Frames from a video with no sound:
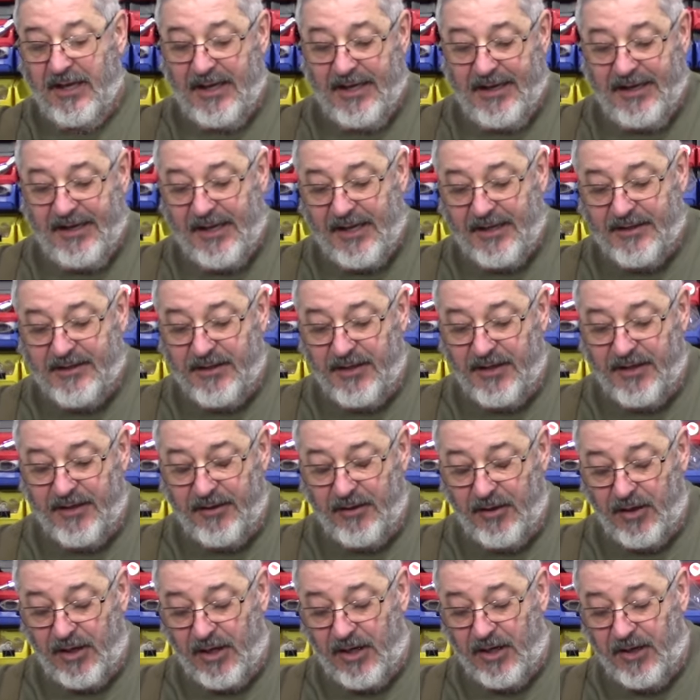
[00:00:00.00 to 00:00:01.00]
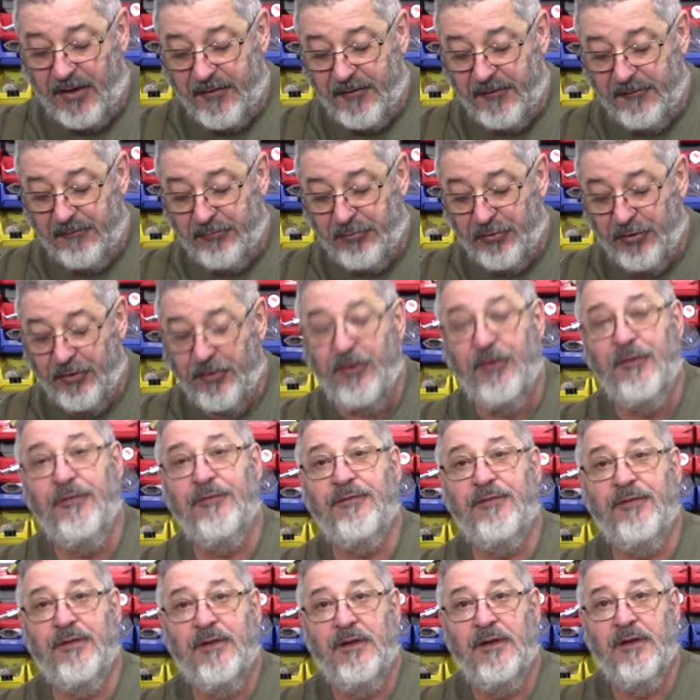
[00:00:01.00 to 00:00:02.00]
And I got 100
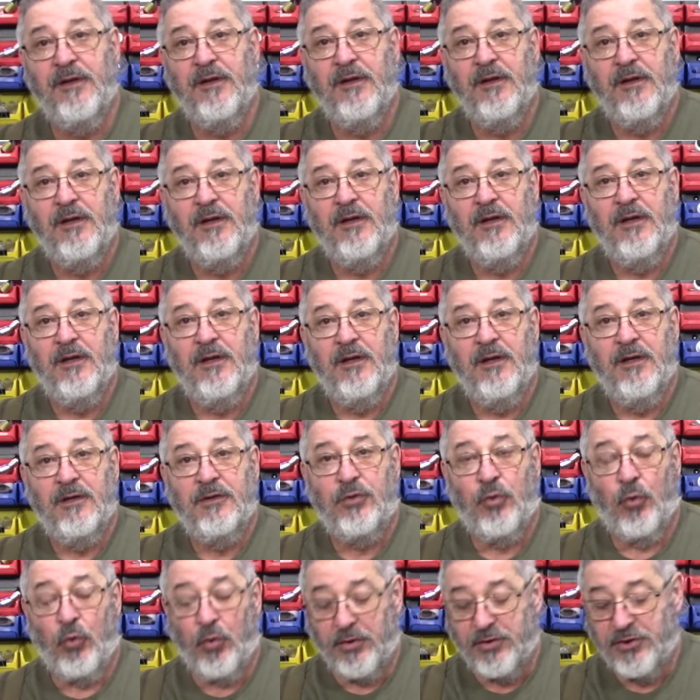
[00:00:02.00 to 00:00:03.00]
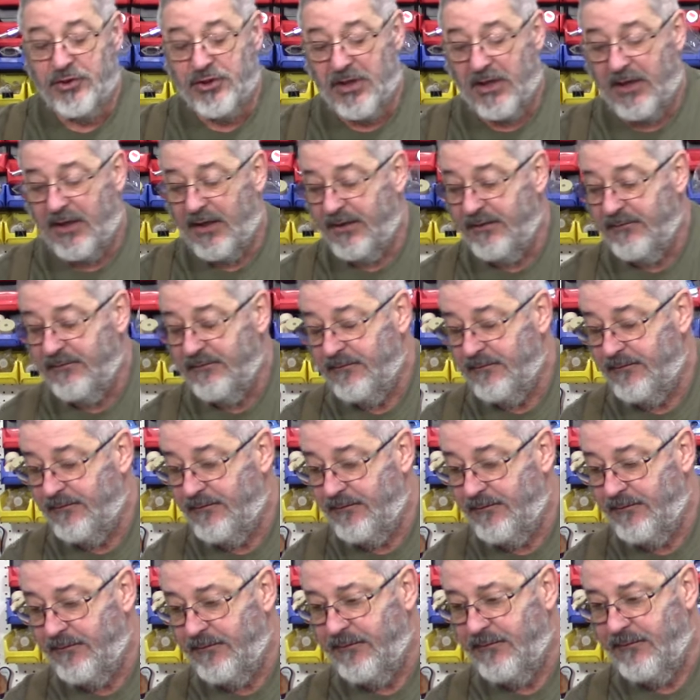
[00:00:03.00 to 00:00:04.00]
proof corn shine.
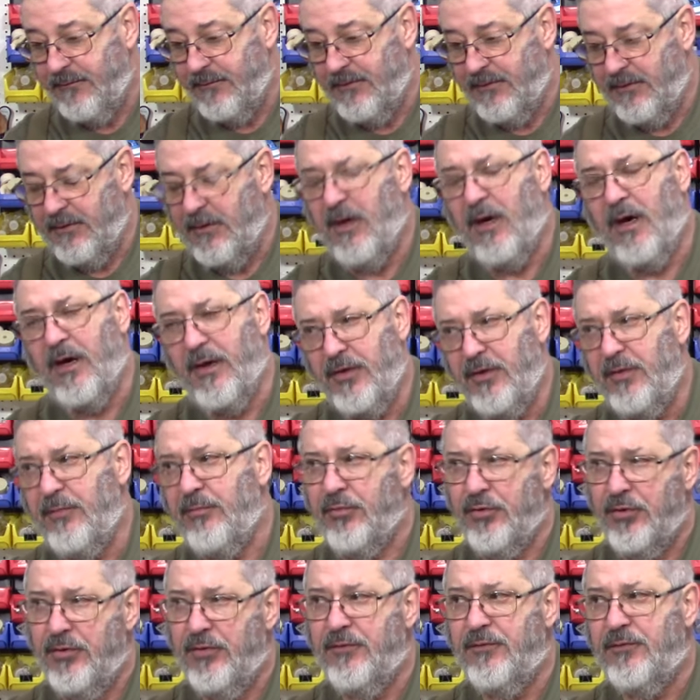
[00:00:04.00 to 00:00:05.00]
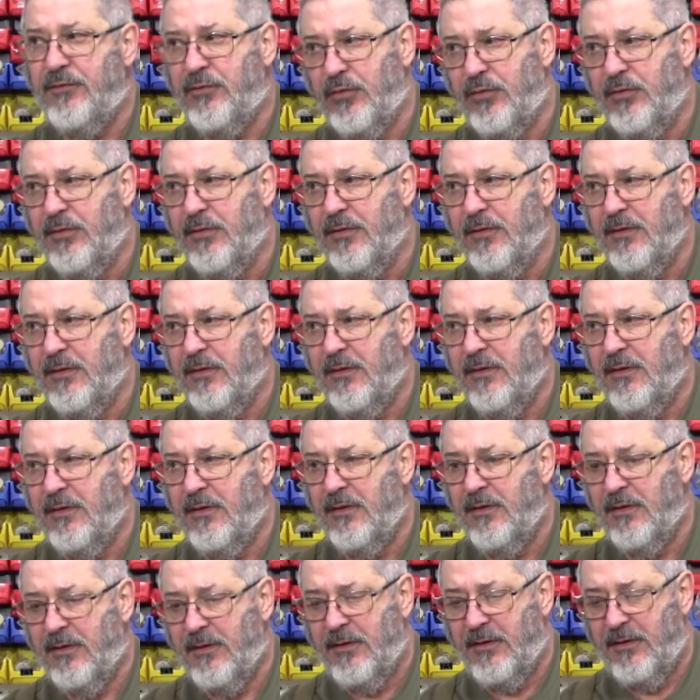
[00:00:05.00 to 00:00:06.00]
100 proof corn.
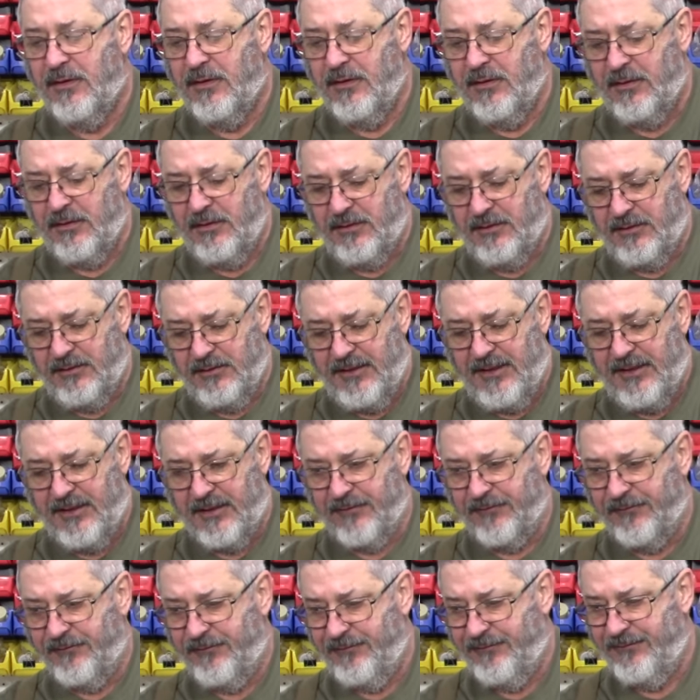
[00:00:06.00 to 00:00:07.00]
Yeah.